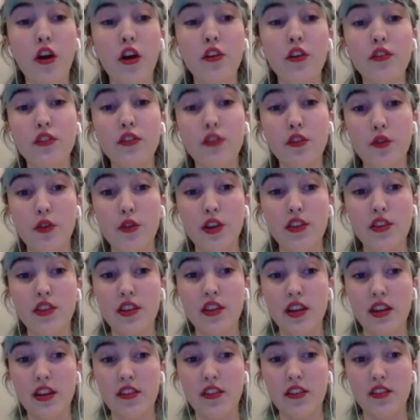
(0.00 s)
You're also going
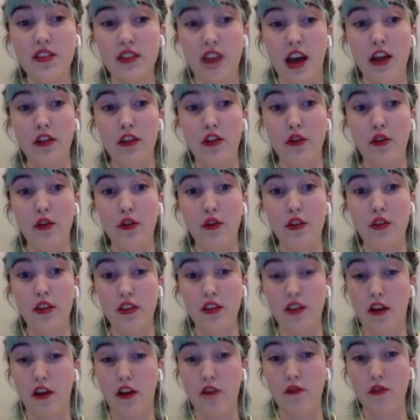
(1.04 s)
to need to download
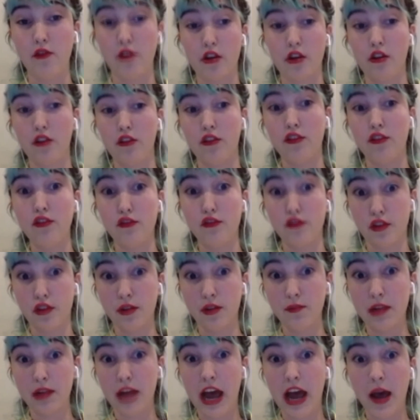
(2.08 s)
a software called
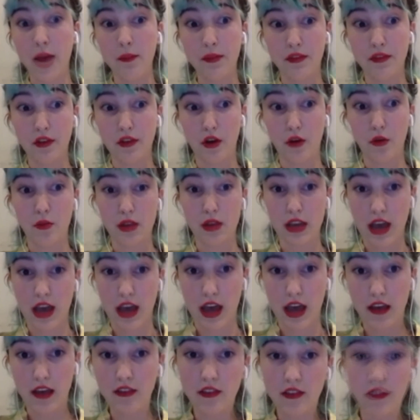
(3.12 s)
Streamlabs
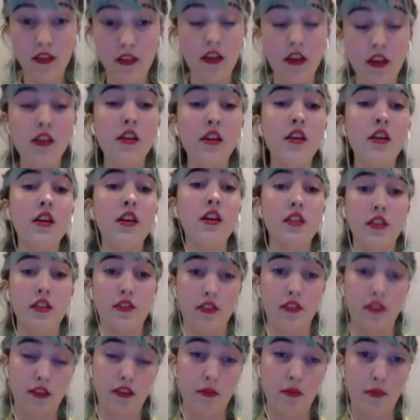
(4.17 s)
Obs.
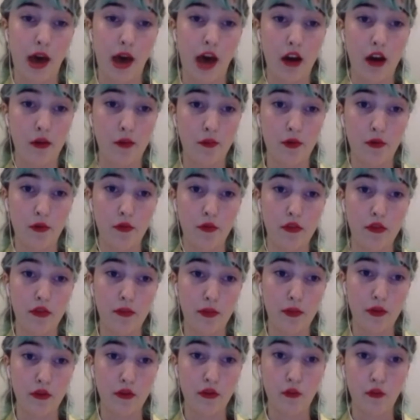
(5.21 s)
This is compatible
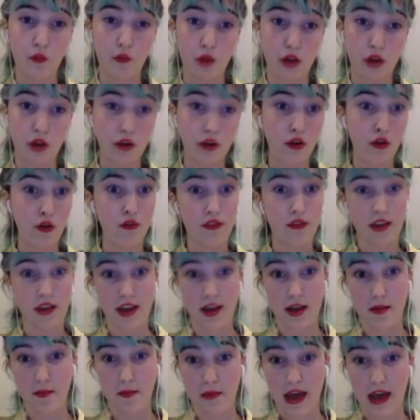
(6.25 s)
with both Windows
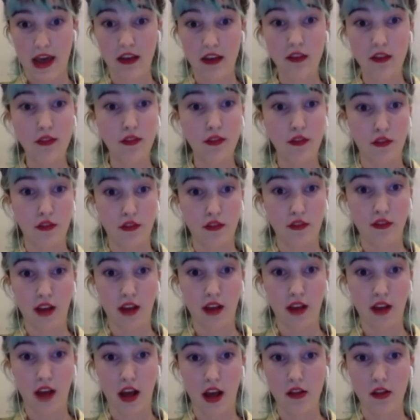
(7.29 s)
and Mac, so
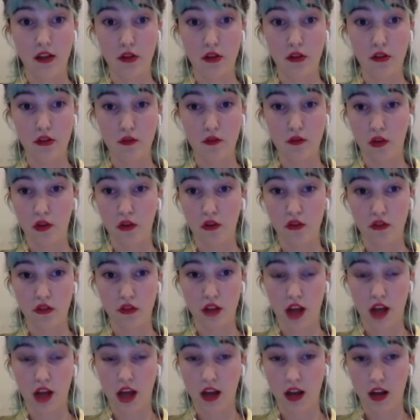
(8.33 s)
just download the
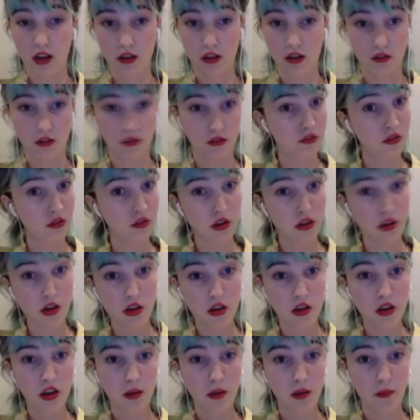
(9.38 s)
version that is
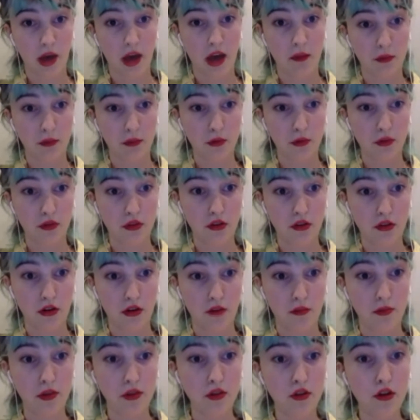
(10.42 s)
compatible with
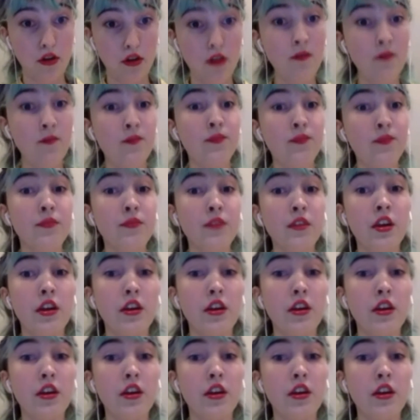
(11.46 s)
your computer.